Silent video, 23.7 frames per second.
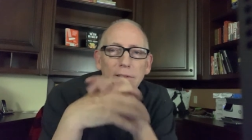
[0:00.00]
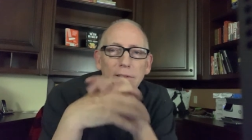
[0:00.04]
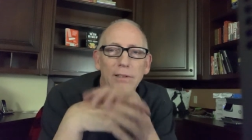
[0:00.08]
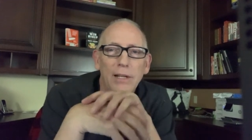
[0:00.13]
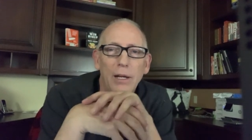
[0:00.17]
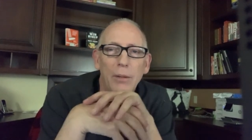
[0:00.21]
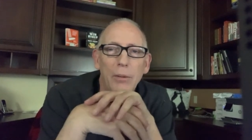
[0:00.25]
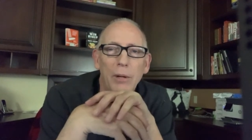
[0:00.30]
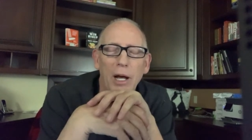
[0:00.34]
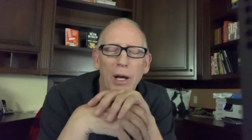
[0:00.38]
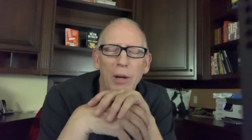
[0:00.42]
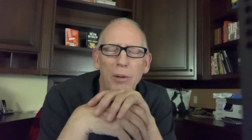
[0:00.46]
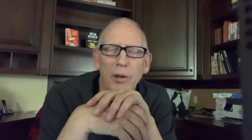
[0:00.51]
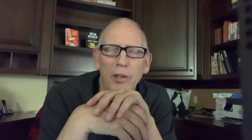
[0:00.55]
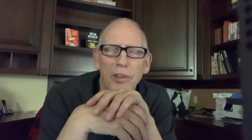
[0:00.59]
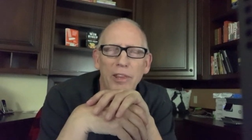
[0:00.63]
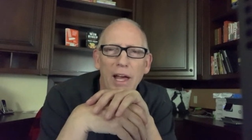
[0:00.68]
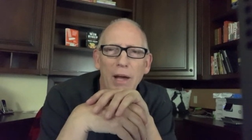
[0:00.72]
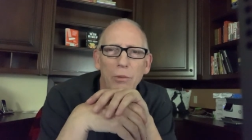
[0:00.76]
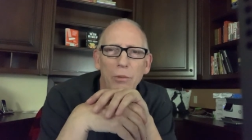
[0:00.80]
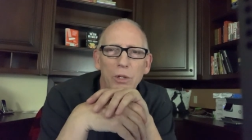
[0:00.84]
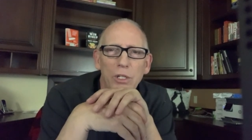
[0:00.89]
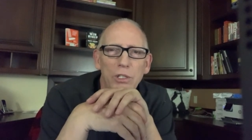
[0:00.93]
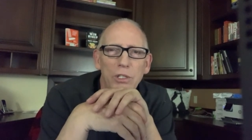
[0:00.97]
How about
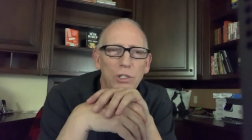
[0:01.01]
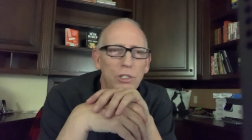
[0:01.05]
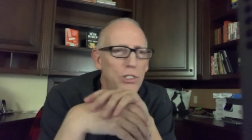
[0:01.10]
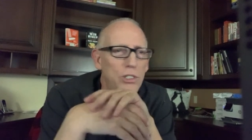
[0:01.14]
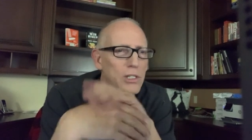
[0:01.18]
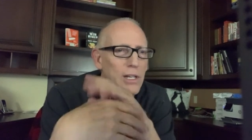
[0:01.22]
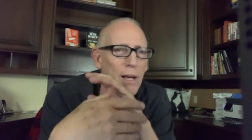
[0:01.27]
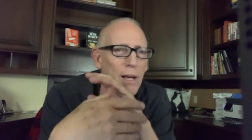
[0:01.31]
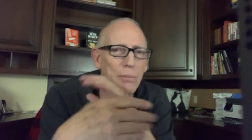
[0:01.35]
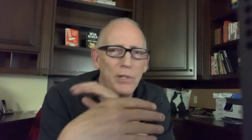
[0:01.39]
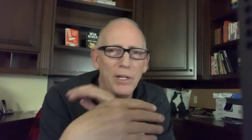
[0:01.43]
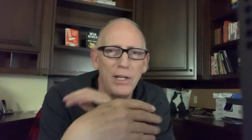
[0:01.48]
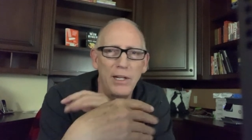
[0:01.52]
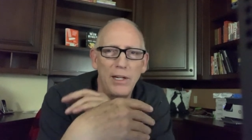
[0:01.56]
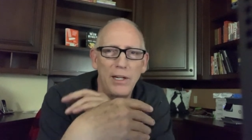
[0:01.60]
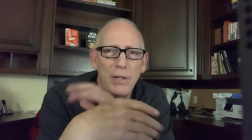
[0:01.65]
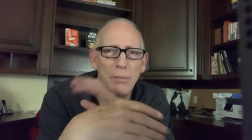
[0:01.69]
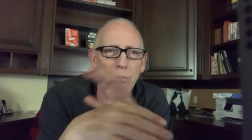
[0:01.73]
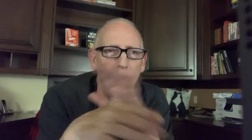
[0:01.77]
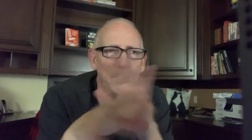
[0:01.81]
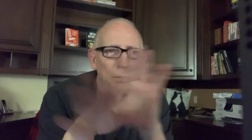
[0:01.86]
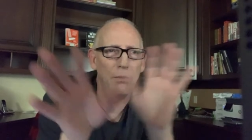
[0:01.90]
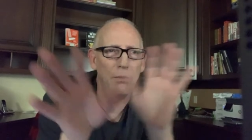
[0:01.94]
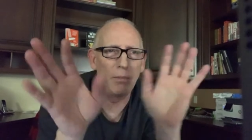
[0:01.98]
that? We just stop
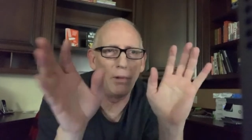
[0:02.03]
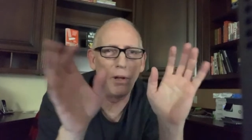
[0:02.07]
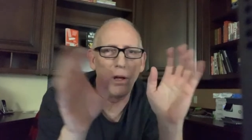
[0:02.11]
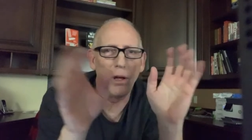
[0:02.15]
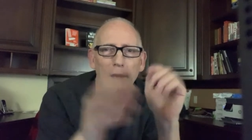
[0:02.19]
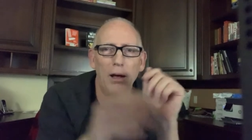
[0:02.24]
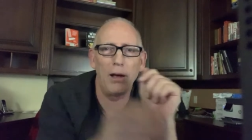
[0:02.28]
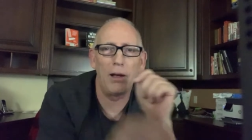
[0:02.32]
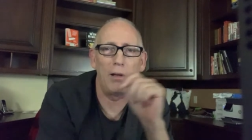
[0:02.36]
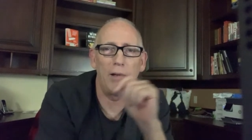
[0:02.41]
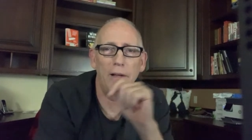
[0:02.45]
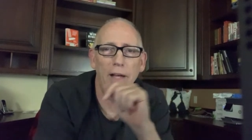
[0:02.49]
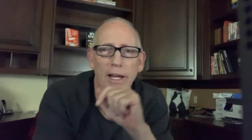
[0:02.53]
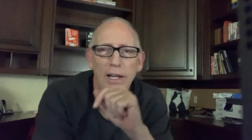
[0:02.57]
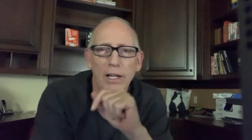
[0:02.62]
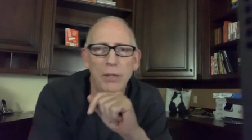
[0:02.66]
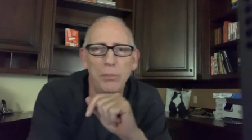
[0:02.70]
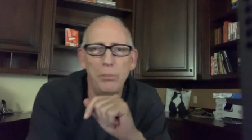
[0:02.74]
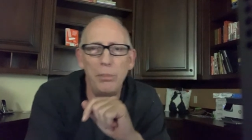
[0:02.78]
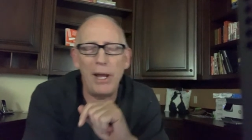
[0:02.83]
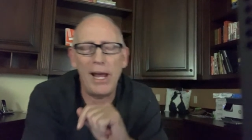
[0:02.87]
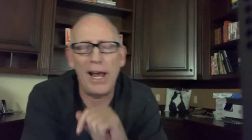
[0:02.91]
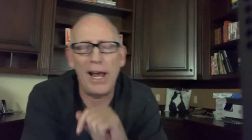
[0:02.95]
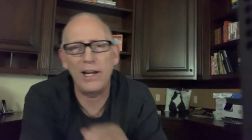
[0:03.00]
taking uh, any
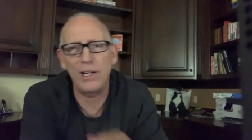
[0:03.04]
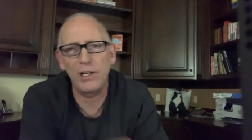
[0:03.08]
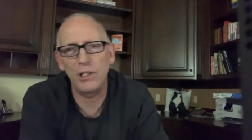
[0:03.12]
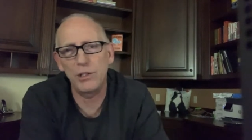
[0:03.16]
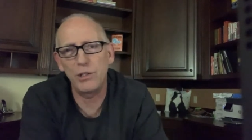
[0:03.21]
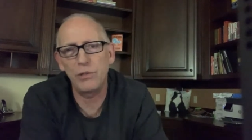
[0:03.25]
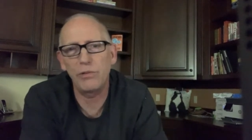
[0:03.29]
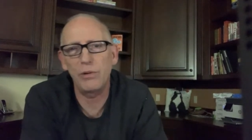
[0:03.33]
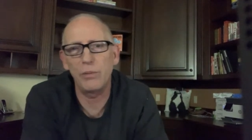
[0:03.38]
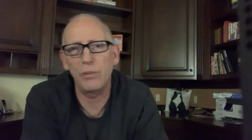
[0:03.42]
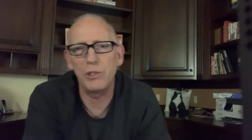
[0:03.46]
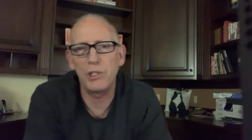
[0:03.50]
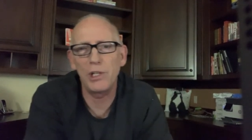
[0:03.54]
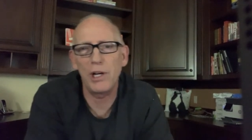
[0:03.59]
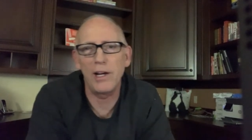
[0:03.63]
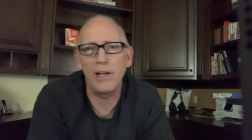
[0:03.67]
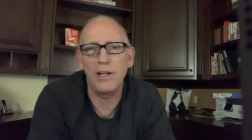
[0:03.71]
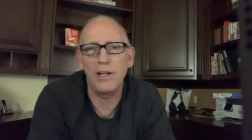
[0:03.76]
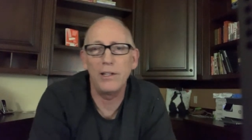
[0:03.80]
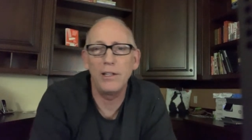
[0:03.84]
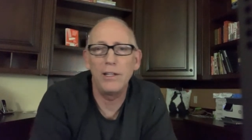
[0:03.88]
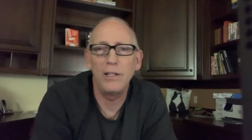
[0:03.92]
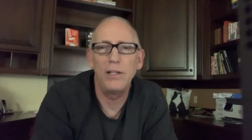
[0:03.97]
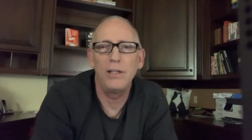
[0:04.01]
package from
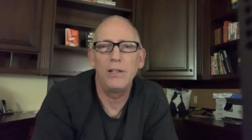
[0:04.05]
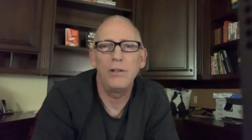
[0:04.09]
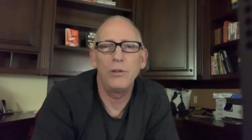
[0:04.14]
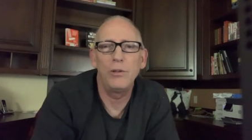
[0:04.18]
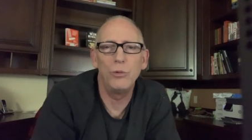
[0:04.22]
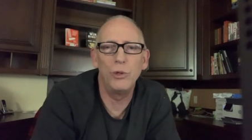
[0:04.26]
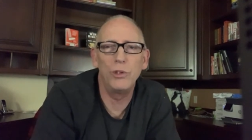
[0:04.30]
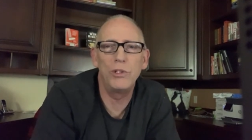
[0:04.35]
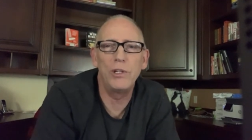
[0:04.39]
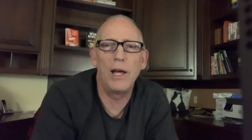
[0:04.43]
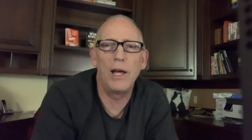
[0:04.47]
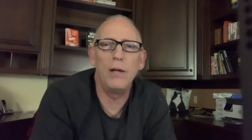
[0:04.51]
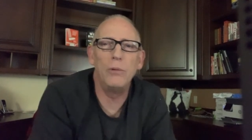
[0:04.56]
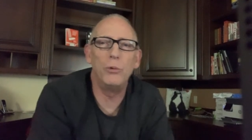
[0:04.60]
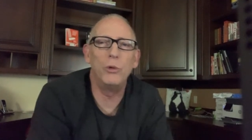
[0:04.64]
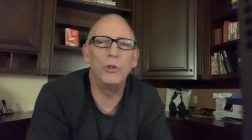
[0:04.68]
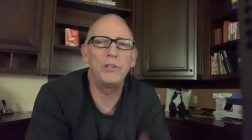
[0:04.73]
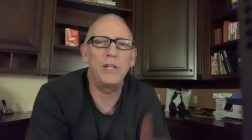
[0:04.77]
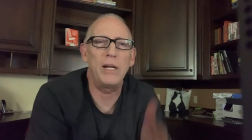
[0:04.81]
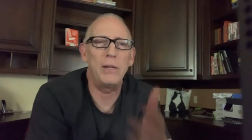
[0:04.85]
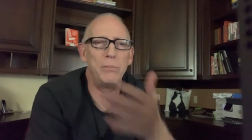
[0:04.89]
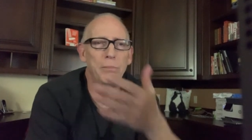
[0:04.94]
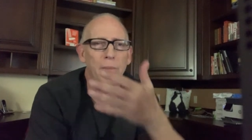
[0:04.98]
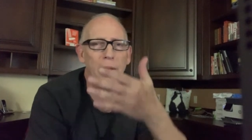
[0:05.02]
China. We'll, t- uh, we'll
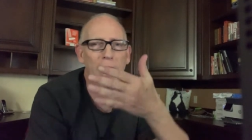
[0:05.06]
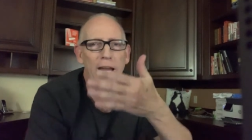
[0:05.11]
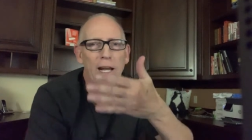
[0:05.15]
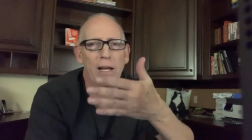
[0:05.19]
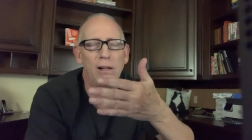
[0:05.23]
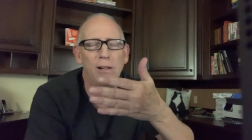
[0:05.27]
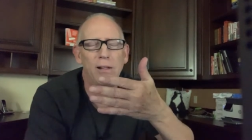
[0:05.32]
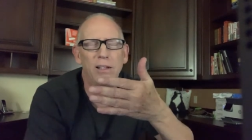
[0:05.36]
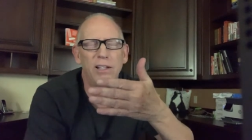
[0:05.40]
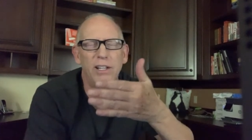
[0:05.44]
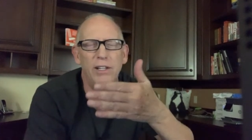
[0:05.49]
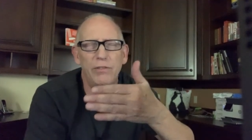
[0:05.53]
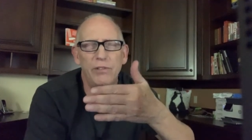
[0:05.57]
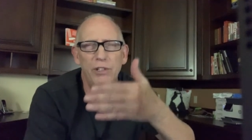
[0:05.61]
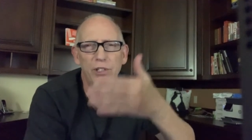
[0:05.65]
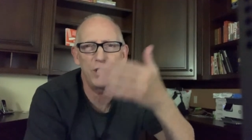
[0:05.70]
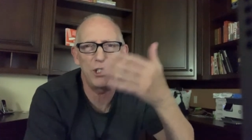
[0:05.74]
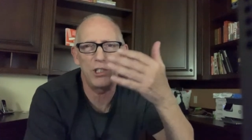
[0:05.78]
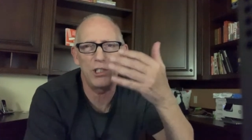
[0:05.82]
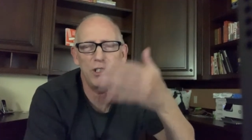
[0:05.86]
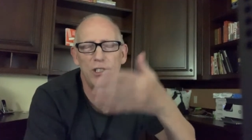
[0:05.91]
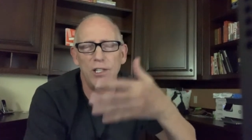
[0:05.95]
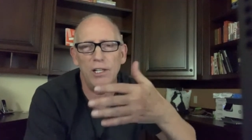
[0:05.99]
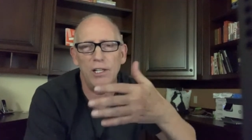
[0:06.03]
take mail if it's
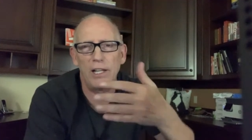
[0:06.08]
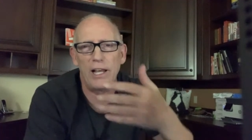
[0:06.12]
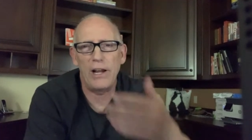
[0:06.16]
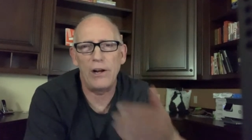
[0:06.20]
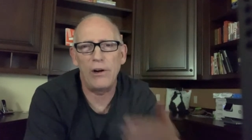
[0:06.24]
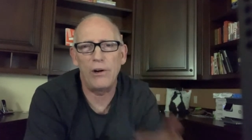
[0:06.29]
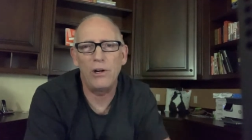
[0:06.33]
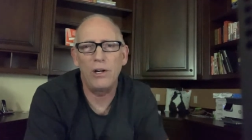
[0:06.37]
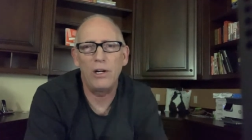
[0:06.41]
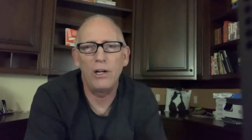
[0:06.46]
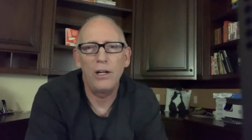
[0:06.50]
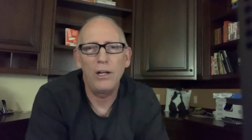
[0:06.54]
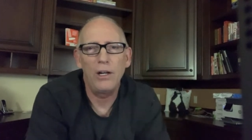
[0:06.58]
just a letter,